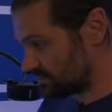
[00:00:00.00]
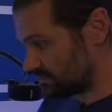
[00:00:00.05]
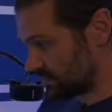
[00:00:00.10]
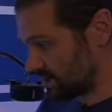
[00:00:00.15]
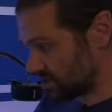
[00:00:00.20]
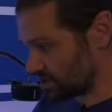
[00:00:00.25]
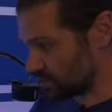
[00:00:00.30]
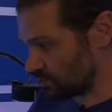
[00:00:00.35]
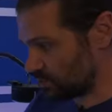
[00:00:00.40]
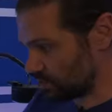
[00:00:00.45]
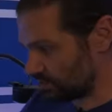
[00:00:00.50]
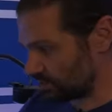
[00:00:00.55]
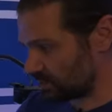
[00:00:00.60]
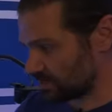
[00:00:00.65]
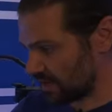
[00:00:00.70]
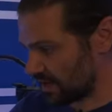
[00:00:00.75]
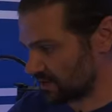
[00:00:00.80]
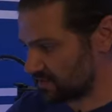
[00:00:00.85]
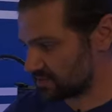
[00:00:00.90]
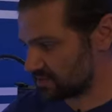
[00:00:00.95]
much more
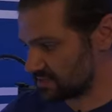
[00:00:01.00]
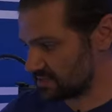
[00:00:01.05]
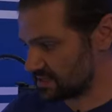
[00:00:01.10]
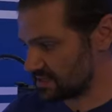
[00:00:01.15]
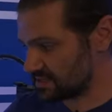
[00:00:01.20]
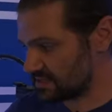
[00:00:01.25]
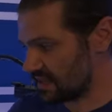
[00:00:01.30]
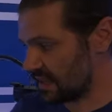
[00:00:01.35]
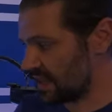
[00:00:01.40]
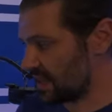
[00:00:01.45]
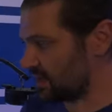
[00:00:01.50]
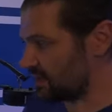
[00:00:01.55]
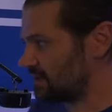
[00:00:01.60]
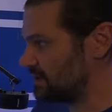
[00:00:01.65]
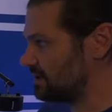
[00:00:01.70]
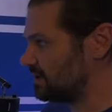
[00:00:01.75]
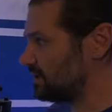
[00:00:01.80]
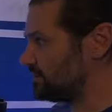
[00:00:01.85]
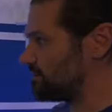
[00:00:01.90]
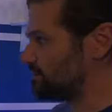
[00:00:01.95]
pronounced in this tank.
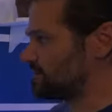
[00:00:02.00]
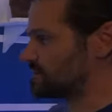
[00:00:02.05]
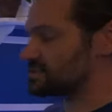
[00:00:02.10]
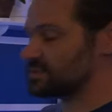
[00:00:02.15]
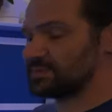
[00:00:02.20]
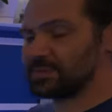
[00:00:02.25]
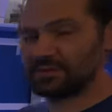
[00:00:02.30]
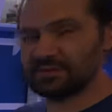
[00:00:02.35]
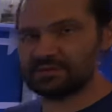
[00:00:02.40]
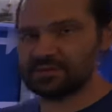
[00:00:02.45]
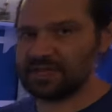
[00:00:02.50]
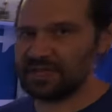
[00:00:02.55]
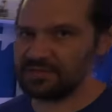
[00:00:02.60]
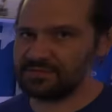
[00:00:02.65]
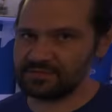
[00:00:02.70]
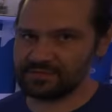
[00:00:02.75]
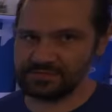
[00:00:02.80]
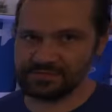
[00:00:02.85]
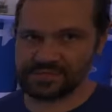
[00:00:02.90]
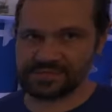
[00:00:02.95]
Some people
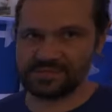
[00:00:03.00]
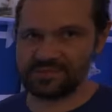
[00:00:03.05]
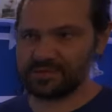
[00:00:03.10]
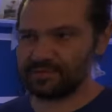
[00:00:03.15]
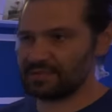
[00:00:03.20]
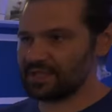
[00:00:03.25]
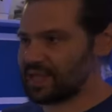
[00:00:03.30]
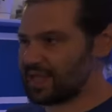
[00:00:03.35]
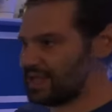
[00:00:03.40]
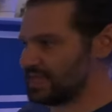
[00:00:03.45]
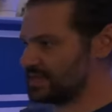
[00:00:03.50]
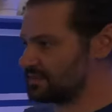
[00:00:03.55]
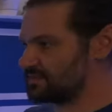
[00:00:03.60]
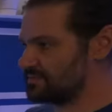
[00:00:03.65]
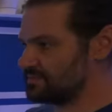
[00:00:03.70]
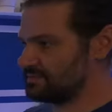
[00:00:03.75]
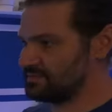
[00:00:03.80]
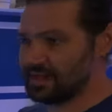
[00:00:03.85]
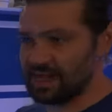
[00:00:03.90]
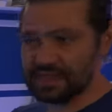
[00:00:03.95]
love them, some people hate
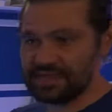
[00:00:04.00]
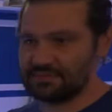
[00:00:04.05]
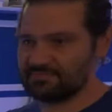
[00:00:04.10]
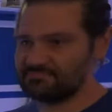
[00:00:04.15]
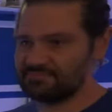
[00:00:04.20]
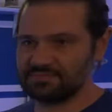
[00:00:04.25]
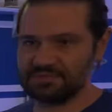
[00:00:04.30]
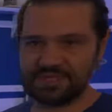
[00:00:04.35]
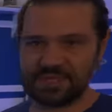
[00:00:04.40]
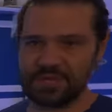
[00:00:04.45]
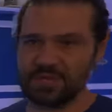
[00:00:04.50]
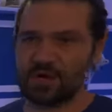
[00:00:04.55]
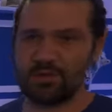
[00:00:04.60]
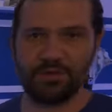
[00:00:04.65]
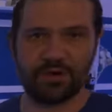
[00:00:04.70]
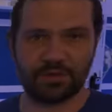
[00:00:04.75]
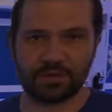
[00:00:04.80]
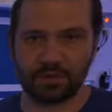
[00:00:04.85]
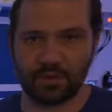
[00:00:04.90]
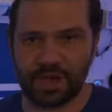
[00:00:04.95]
them. I can go
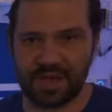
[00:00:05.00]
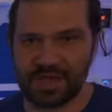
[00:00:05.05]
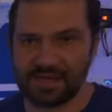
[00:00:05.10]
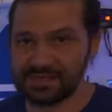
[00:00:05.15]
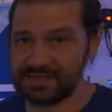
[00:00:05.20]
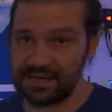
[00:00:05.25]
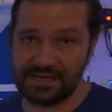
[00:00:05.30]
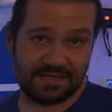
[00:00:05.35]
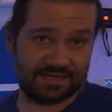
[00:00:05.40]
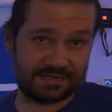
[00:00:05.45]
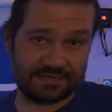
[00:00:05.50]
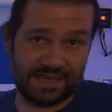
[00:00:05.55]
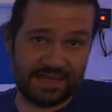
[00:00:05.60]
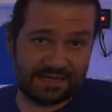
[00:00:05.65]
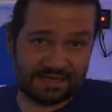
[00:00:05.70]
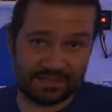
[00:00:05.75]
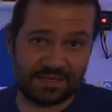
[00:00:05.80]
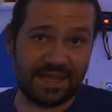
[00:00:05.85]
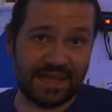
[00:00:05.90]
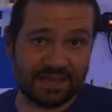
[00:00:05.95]
both ways. I
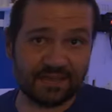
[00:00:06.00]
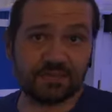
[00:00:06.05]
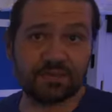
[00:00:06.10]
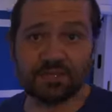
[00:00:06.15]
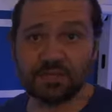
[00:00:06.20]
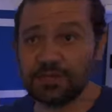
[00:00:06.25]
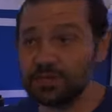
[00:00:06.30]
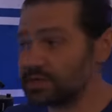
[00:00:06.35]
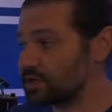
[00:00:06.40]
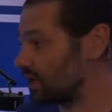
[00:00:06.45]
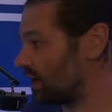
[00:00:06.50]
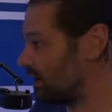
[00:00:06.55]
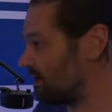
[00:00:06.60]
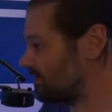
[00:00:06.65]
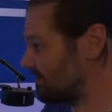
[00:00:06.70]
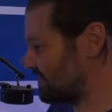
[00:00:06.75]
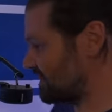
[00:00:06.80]
like the look of